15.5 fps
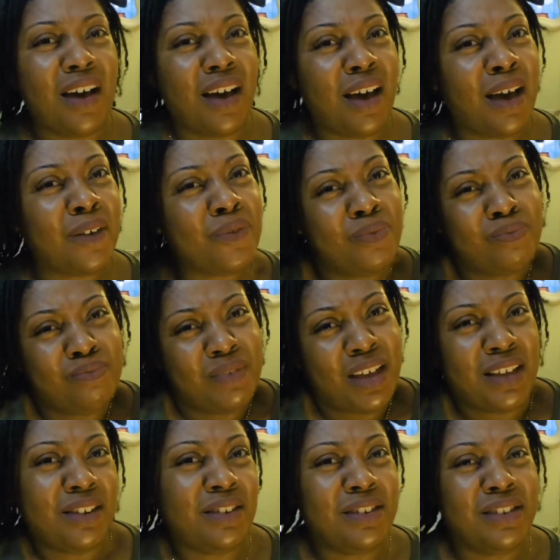I,
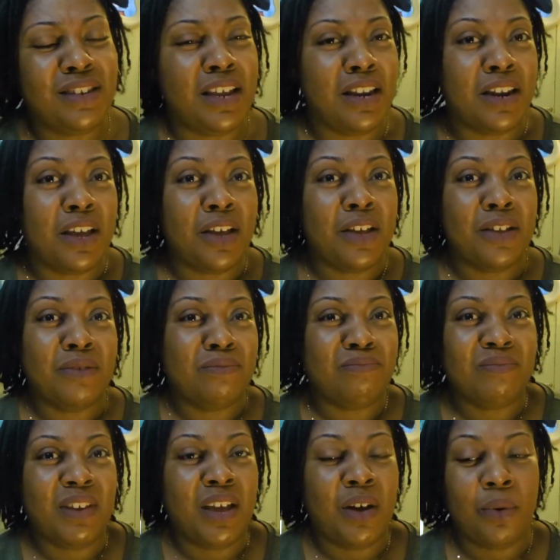I didn't
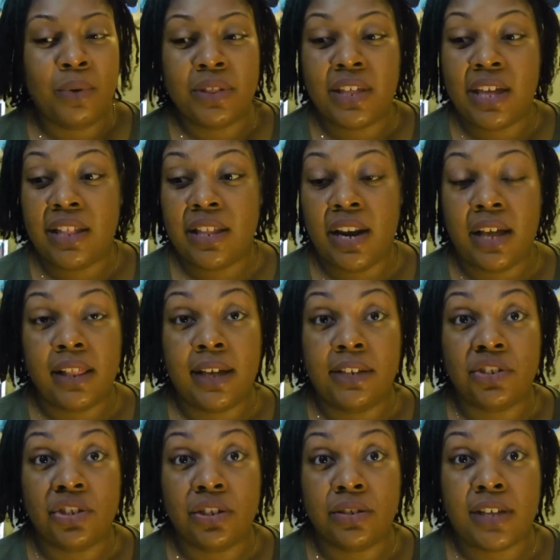go with it. And then I
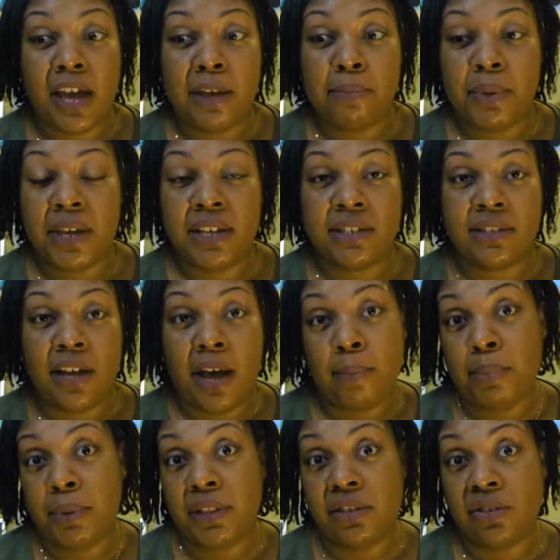let Josiah pick. So I
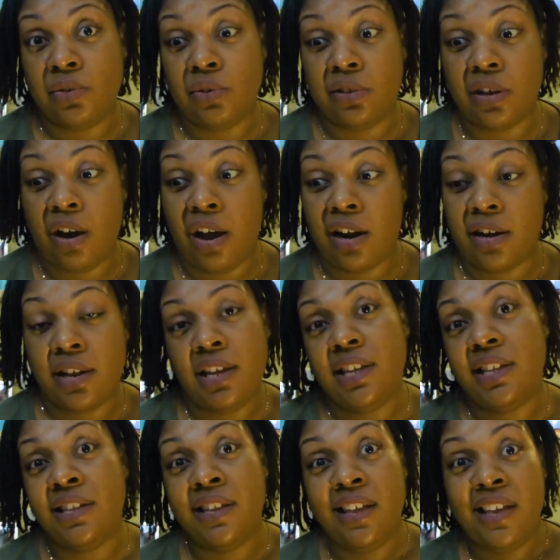put the two on the cart
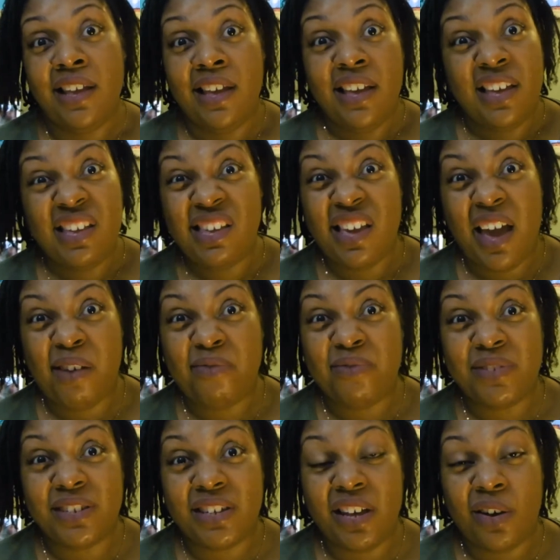and he
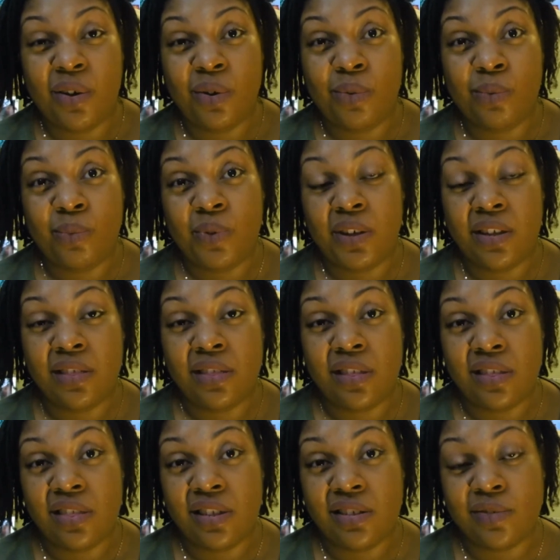happened to go with
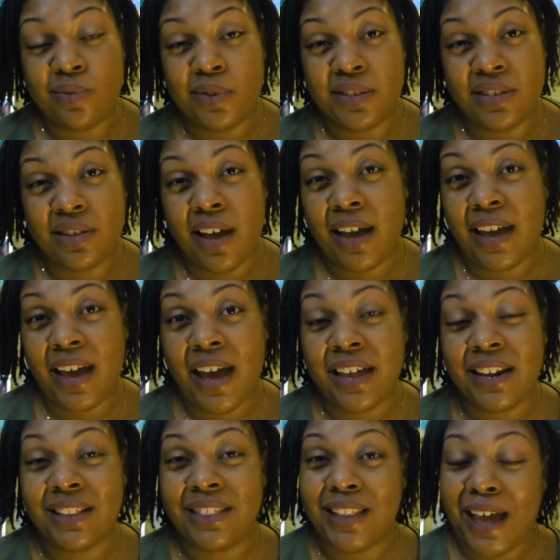this one. So I
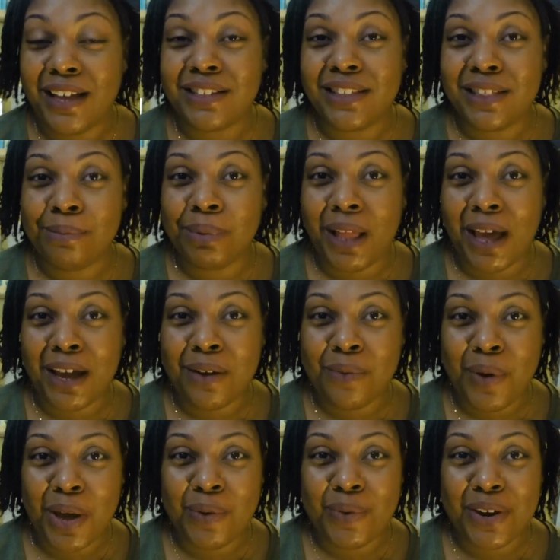kind of liked the black and
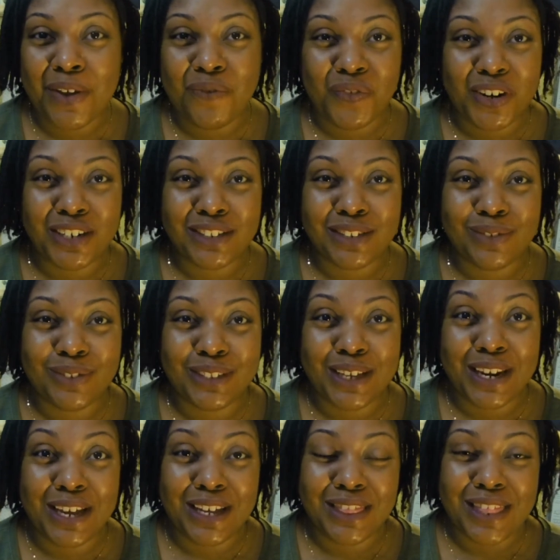white one at first and was
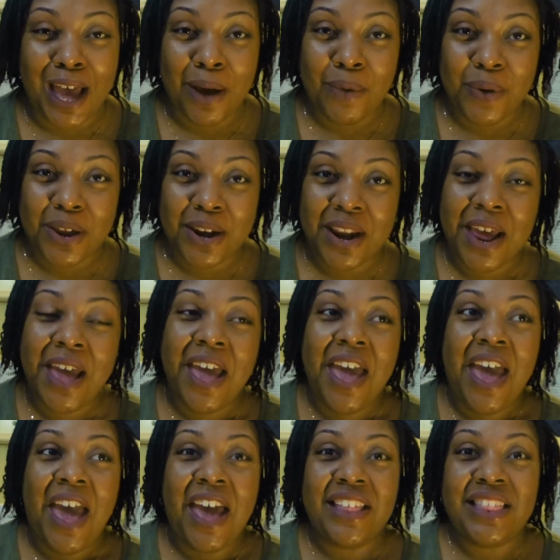going to get that one.
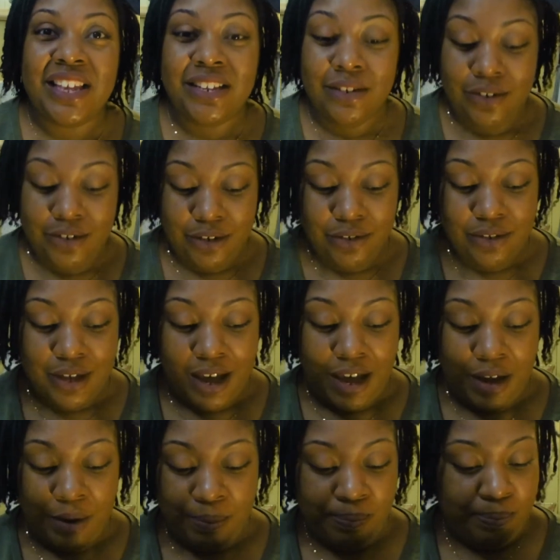And then
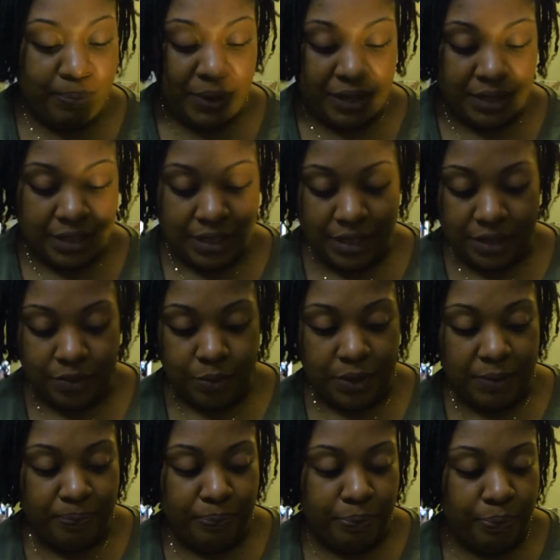Josiah picked this one.